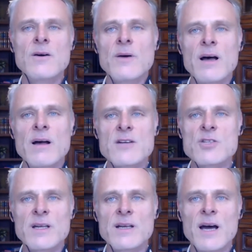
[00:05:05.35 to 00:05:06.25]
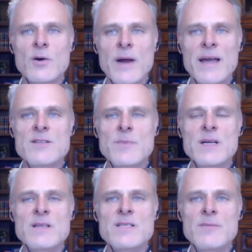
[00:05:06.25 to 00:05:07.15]
Well, actually not grains,
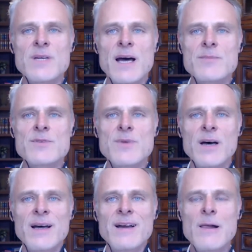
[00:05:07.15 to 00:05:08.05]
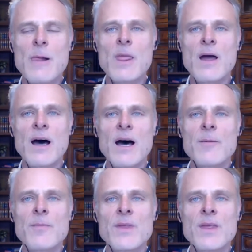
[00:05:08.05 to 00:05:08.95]
but sometimes,
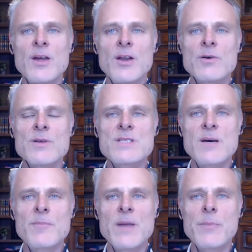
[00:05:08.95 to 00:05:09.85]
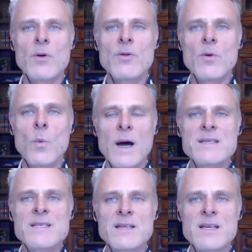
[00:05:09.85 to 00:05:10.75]
some people
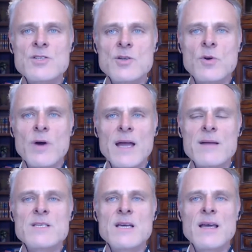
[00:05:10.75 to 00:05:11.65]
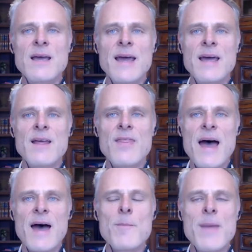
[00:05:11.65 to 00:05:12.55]
want to consume grains, and
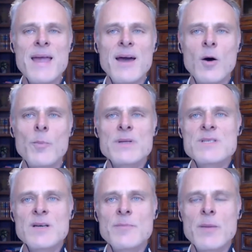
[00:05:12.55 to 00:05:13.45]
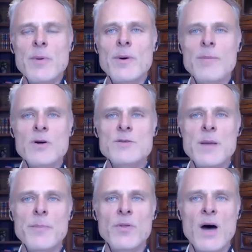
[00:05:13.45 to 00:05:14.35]
that may help in some people, but most
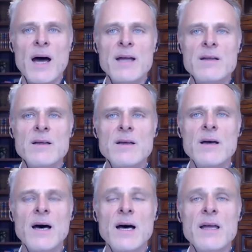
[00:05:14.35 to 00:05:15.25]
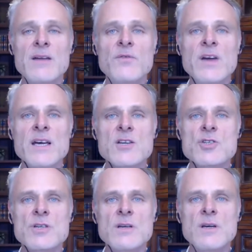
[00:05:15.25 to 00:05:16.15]
people not, and
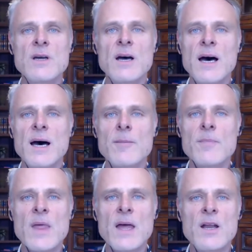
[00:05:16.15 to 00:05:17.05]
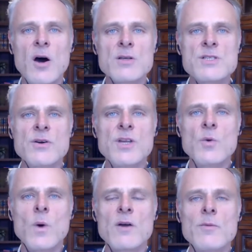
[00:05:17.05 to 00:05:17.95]
fish. And also you
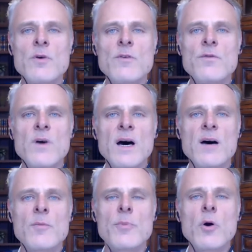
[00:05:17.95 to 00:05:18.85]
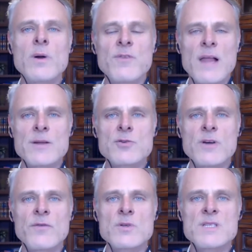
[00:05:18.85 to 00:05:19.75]
want to remove
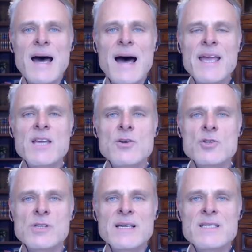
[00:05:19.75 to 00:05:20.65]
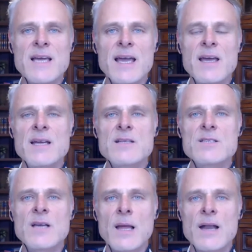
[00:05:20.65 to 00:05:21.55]
pro-inflammatory foods. And I usually say
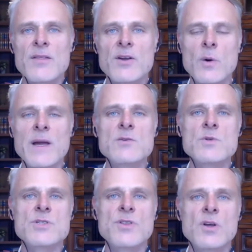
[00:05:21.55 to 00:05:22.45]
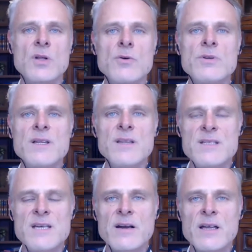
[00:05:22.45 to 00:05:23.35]
it's a lot of the grains, which are the gluten and the
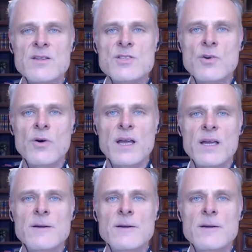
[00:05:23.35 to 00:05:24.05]
dairy and the soy.